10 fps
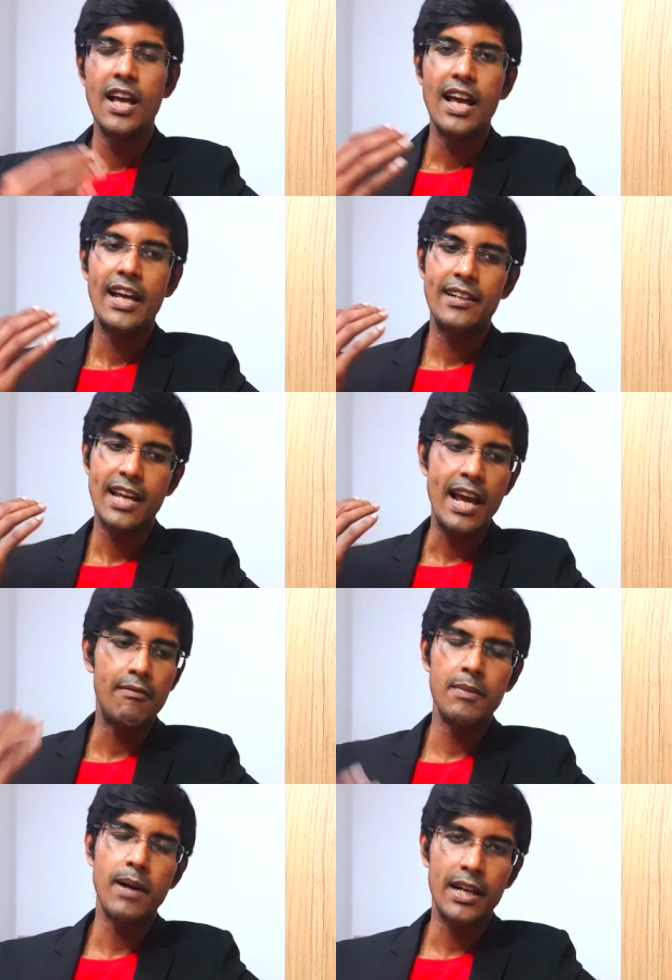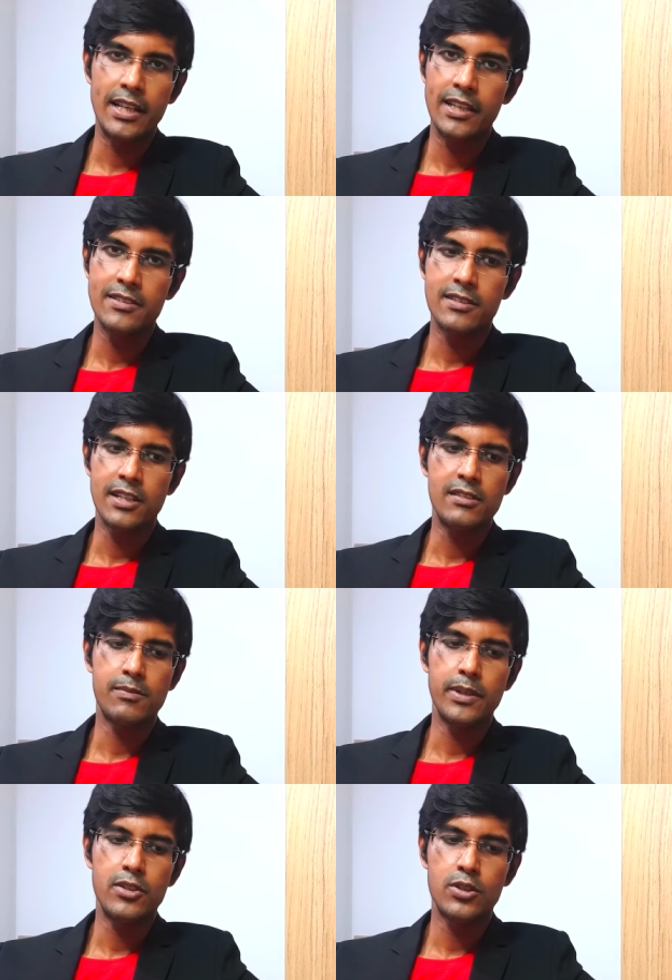and everybody it's
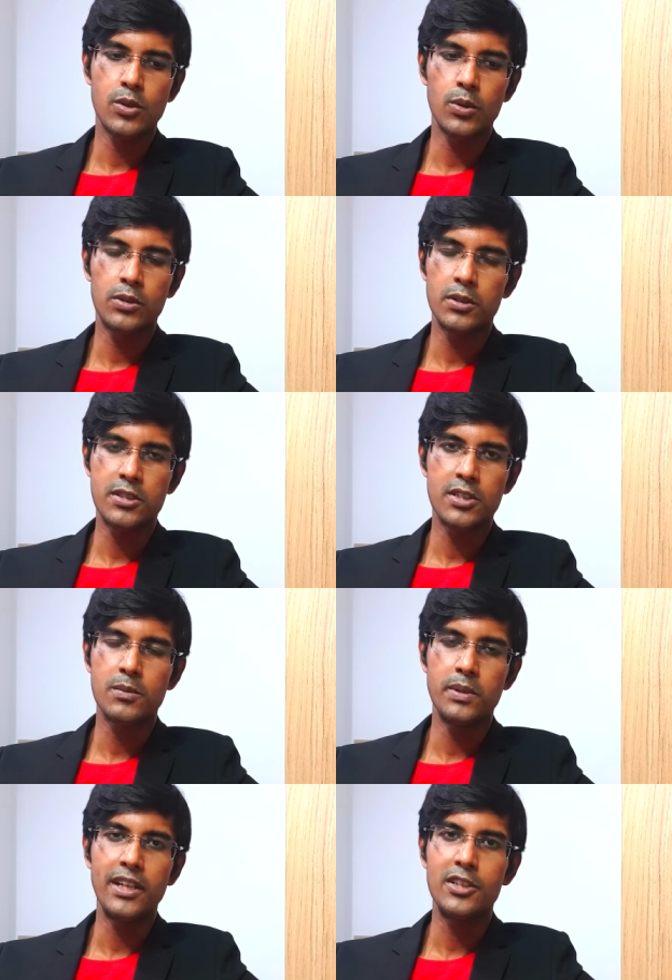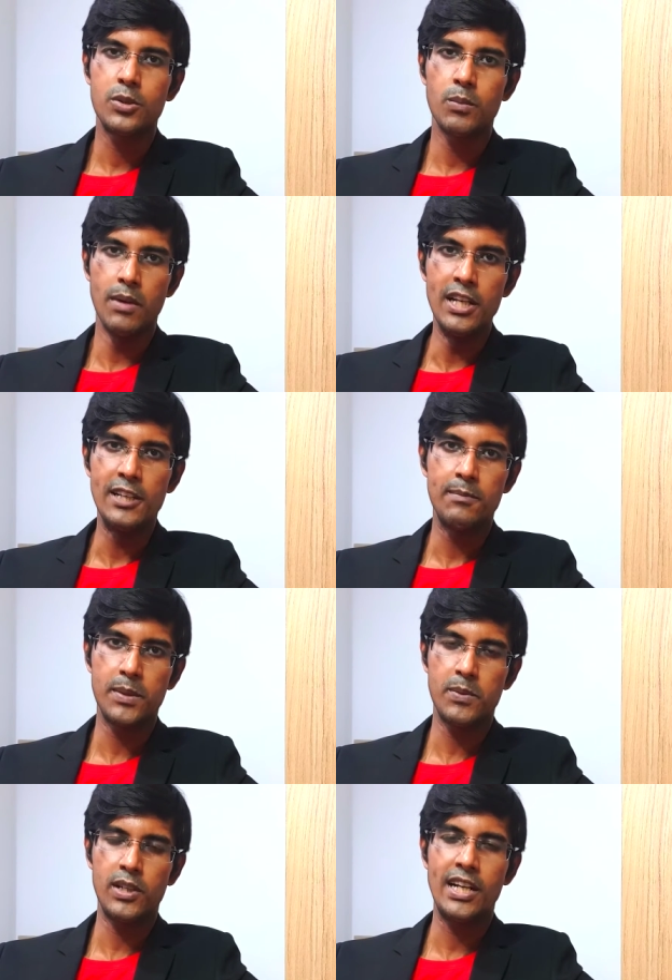been so thirsty to bring it to 1 million
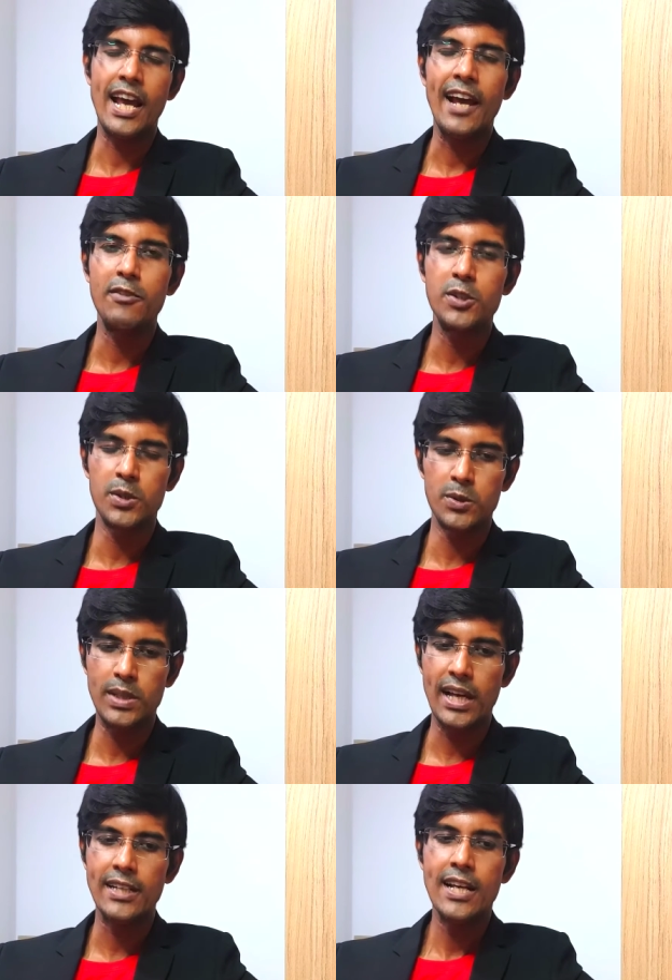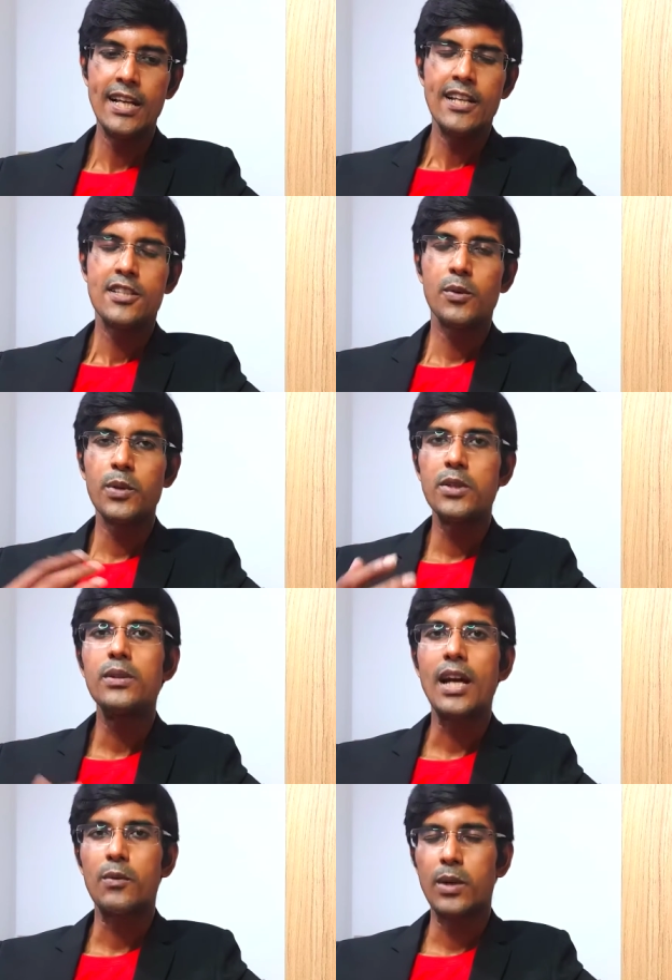people. And how do you do that? So we do
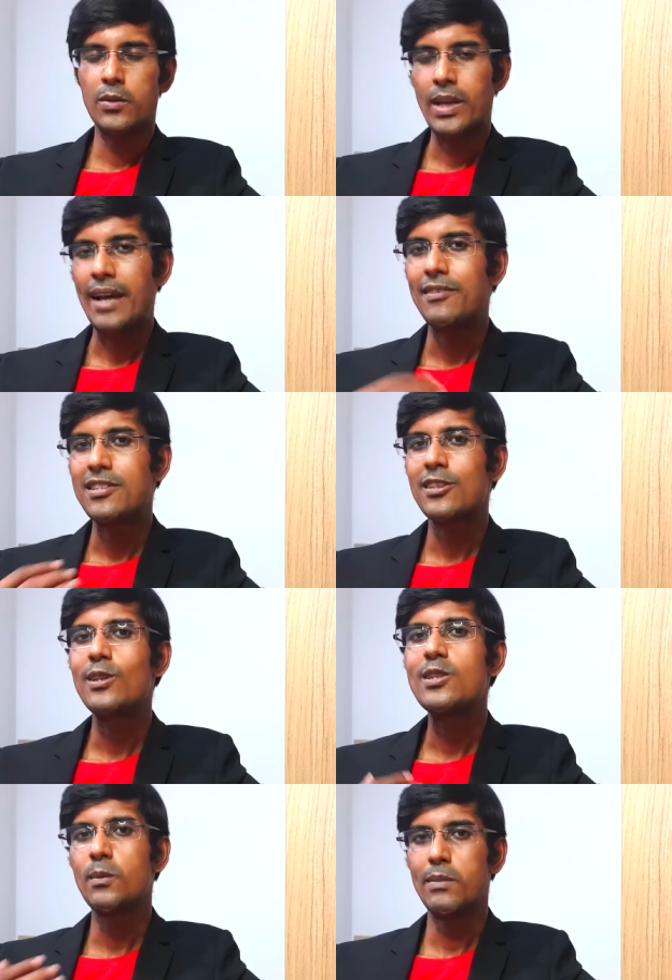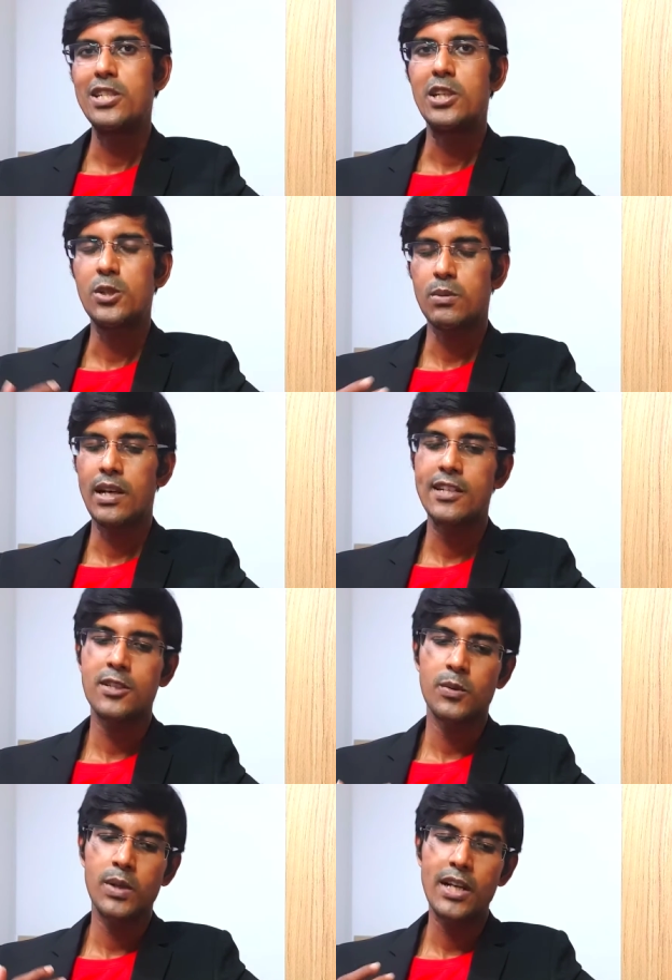that one. We have a series of meetings, right?
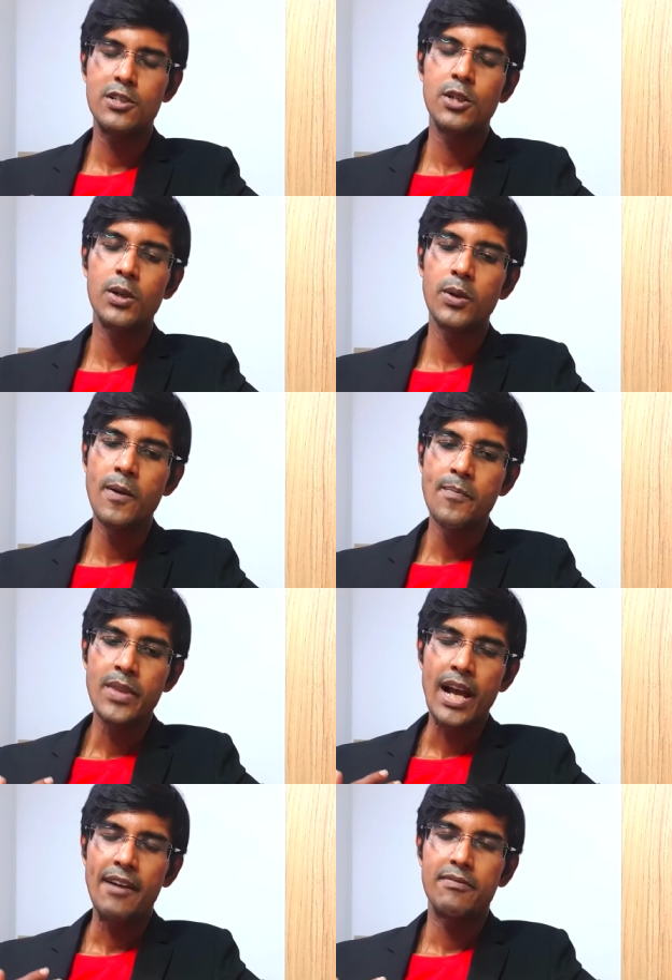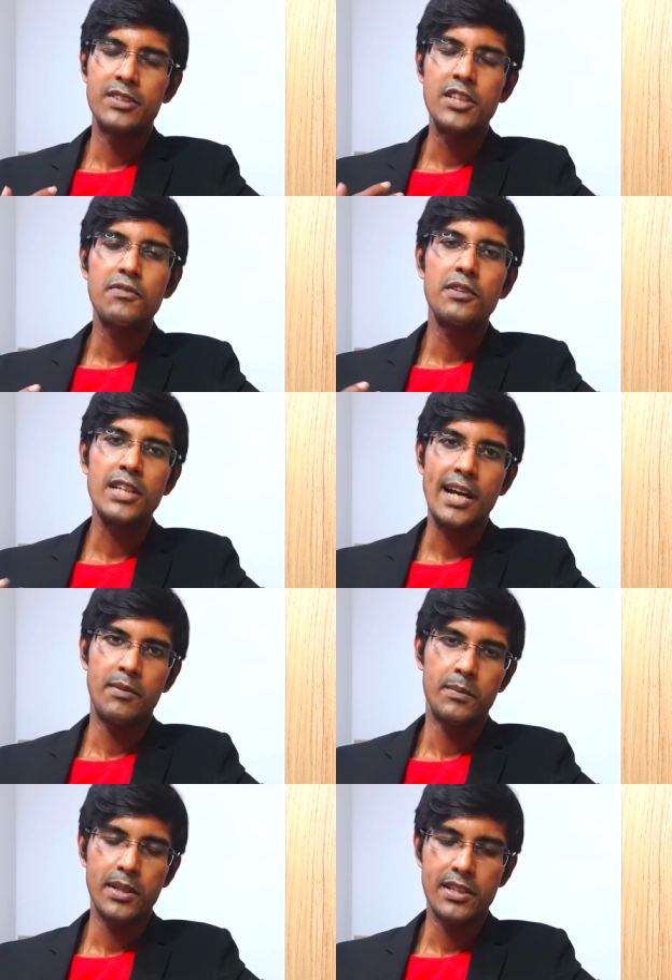So what I do, I have different type
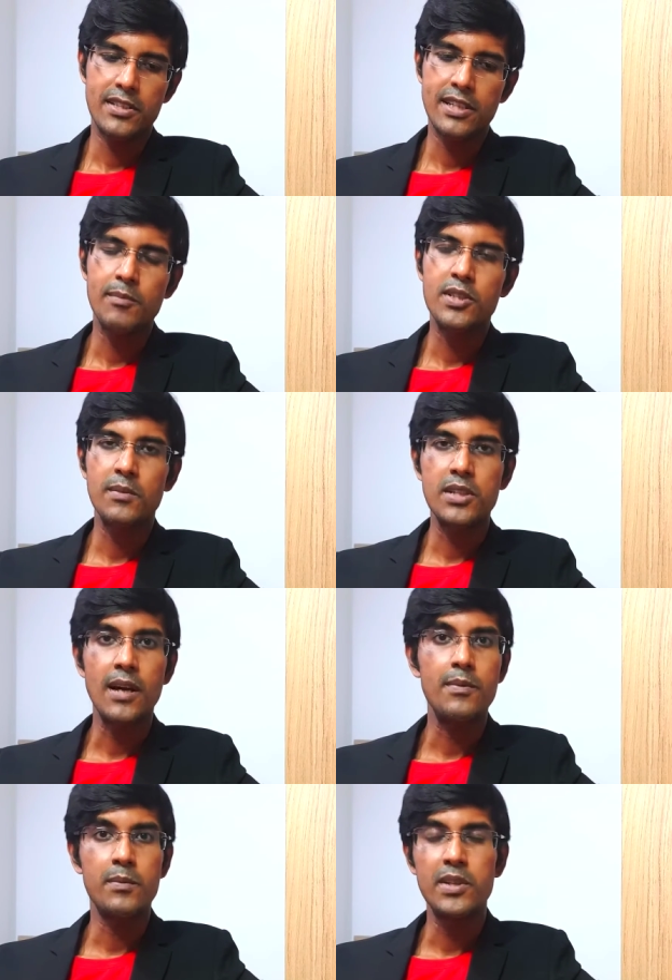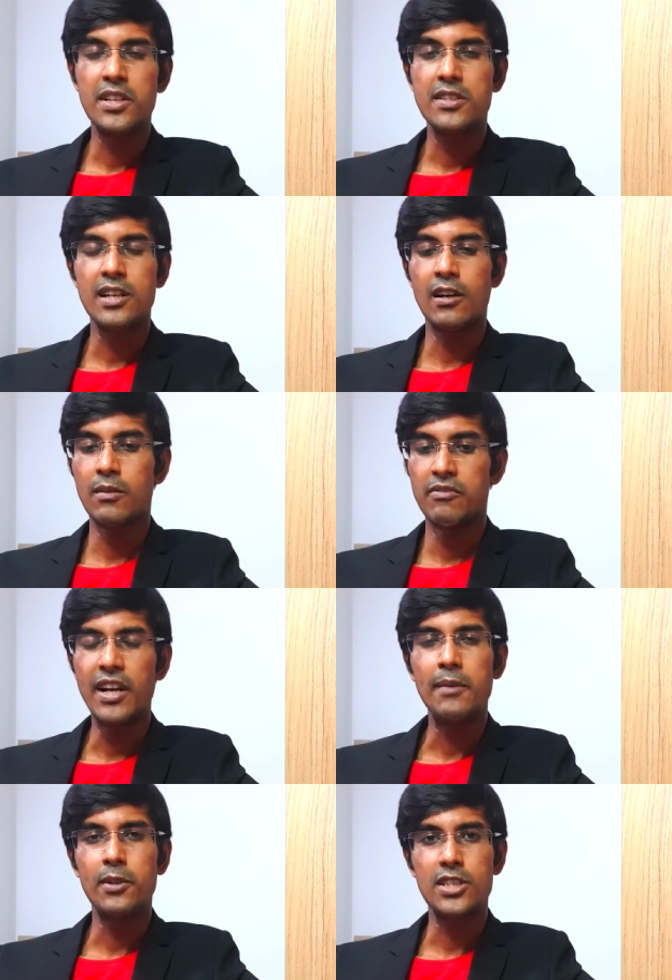of meetings. Some type of meetings are
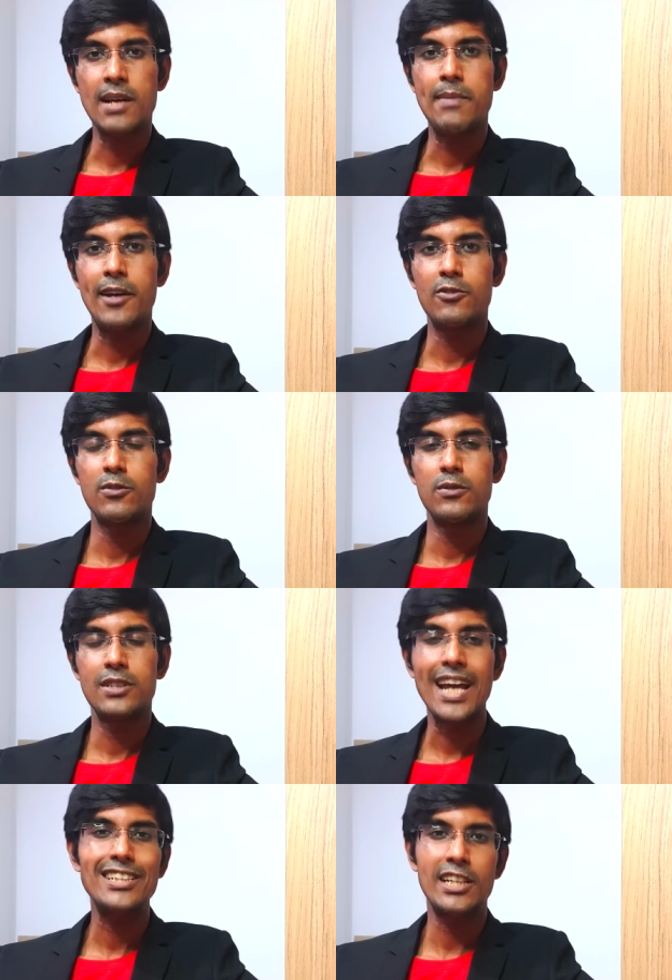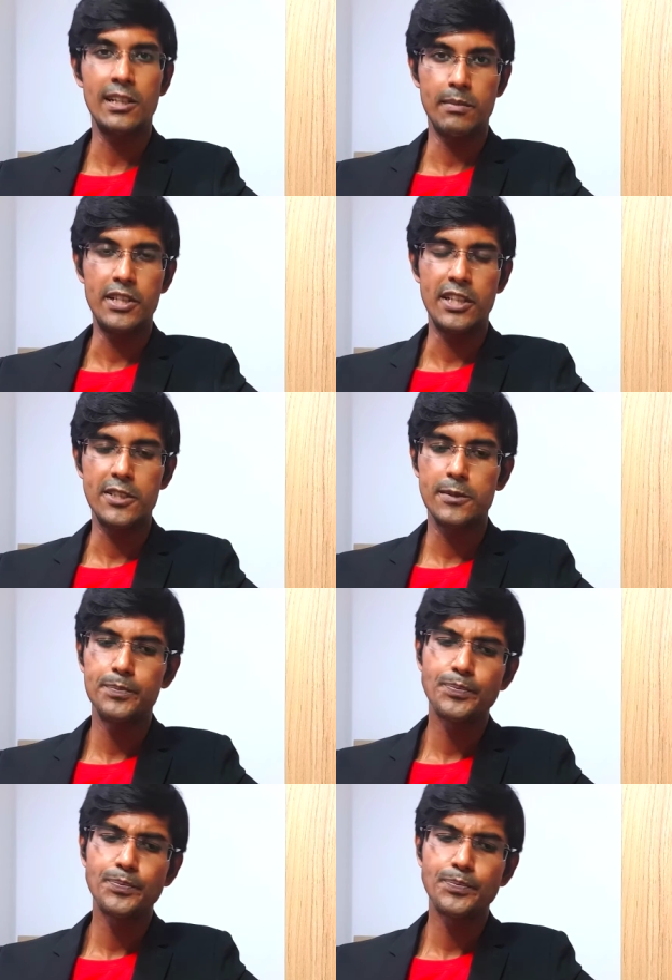very much about tactical meetings.